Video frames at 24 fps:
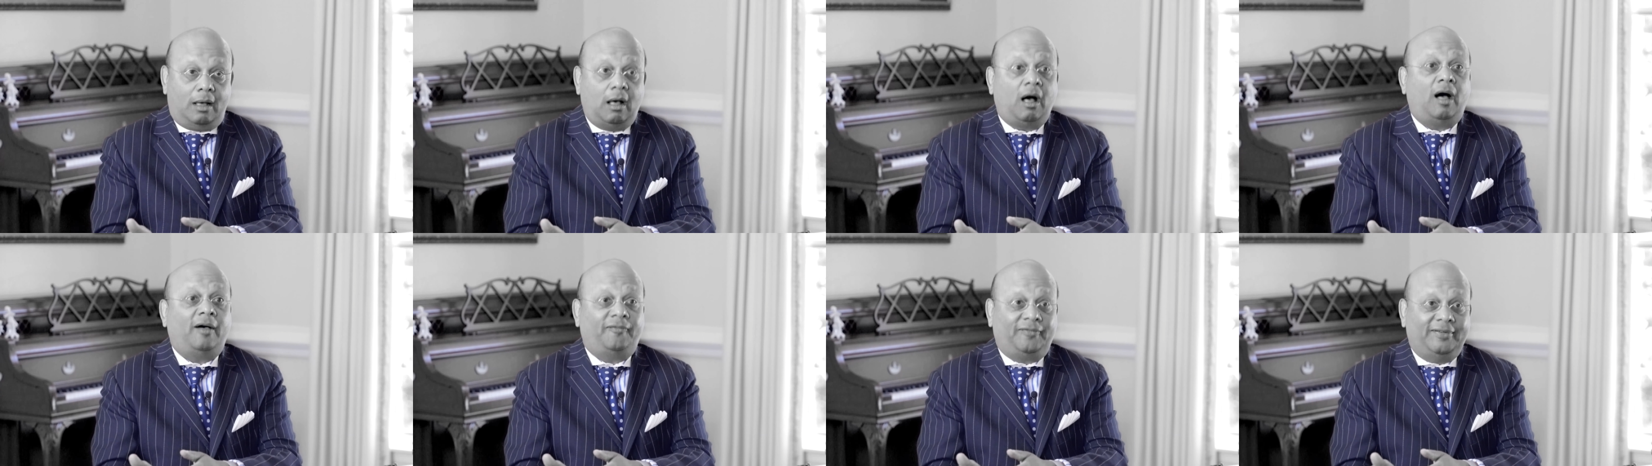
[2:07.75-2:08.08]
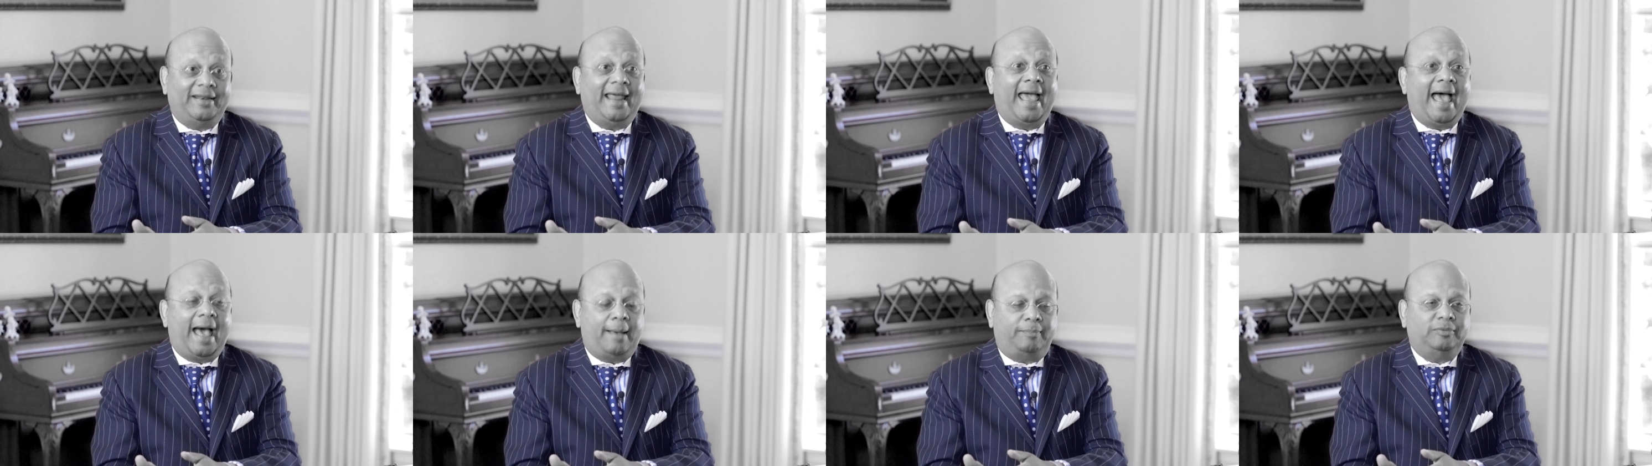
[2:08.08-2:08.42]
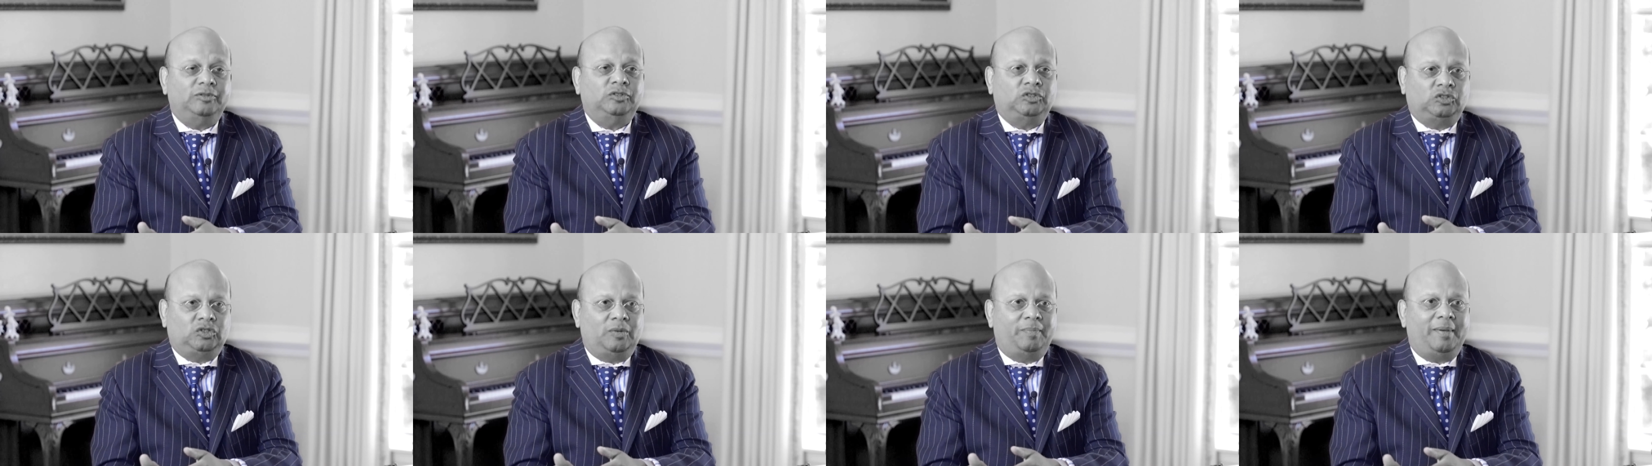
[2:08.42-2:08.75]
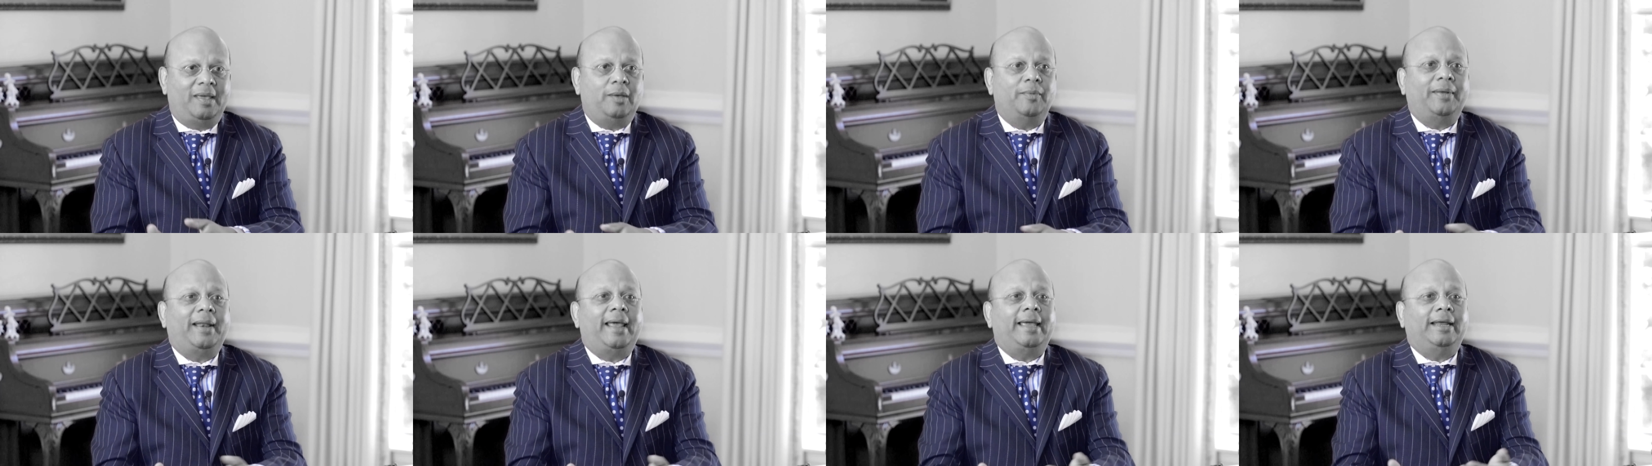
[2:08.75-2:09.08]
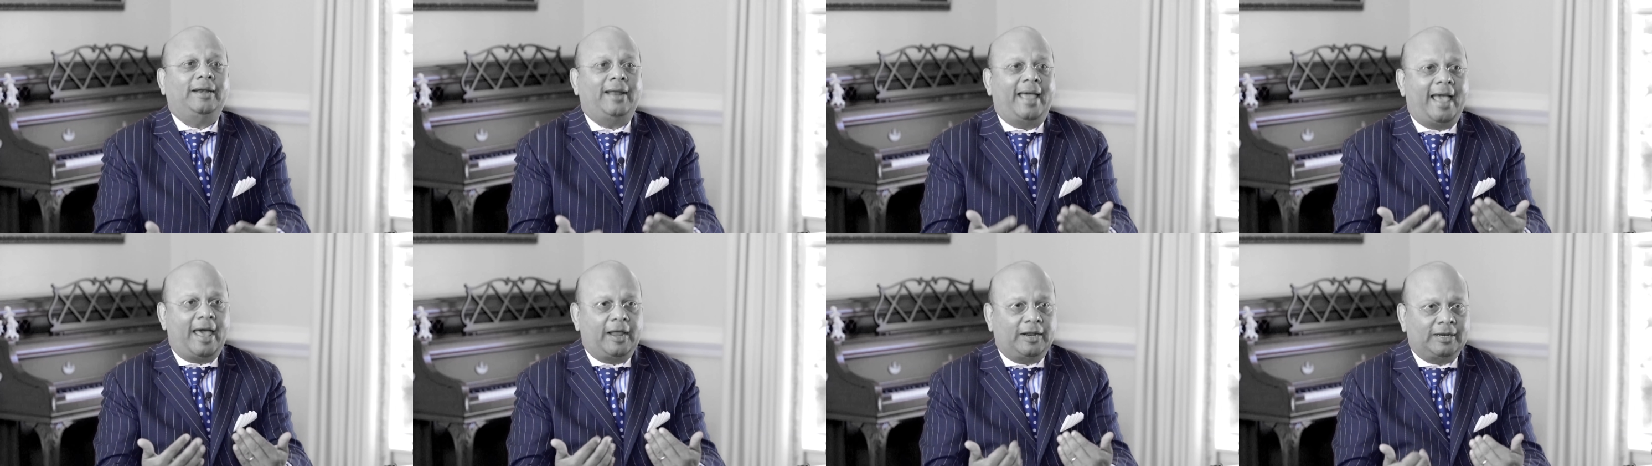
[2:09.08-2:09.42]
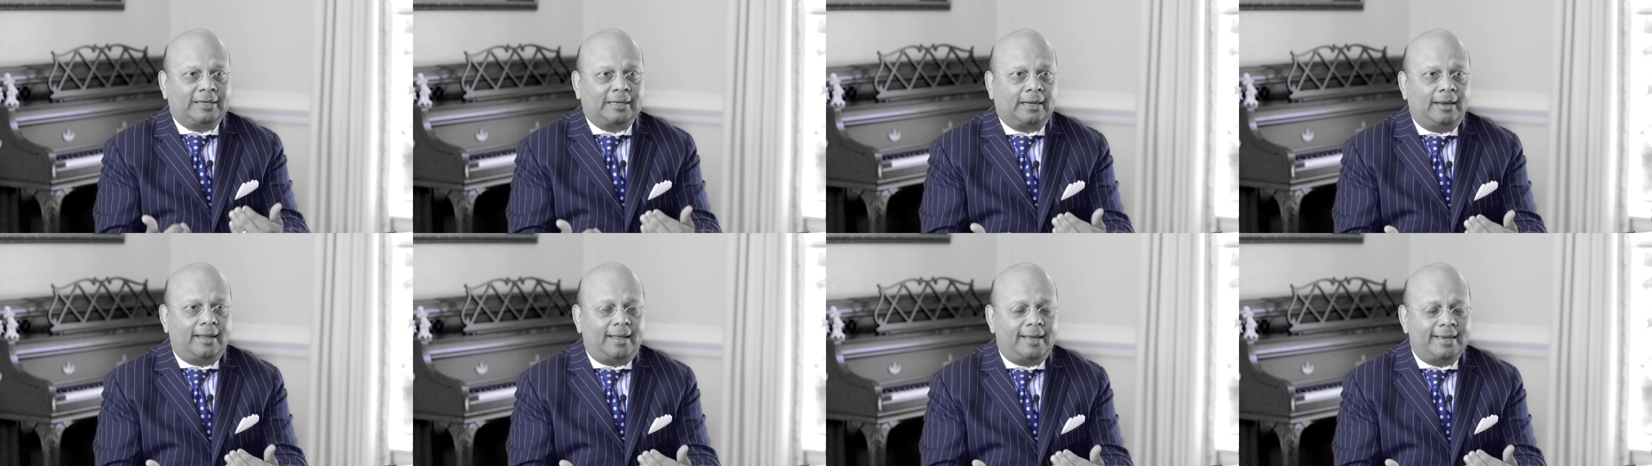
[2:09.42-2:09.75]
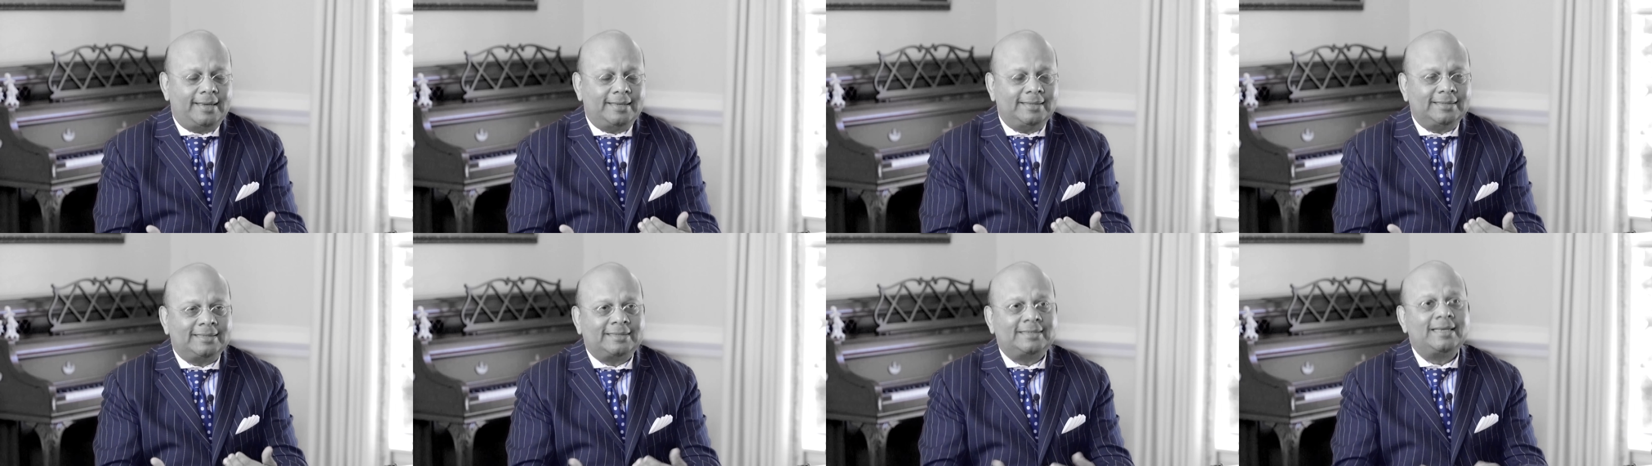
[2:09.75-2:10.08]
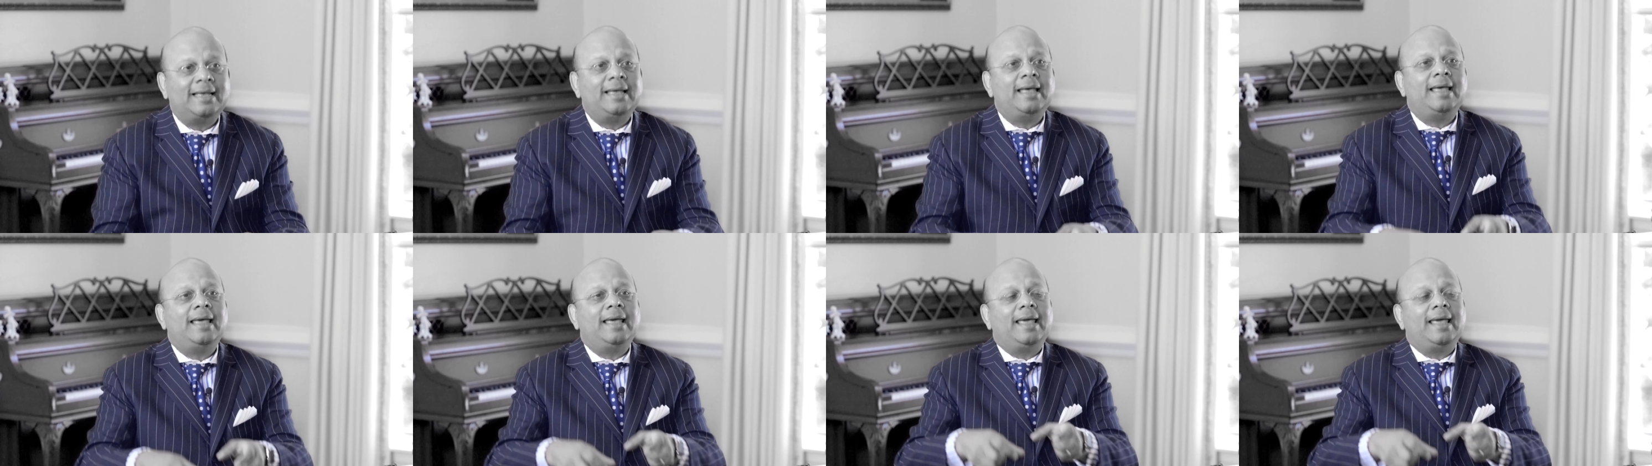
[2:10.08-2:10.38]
often happens to be when I inherit clients.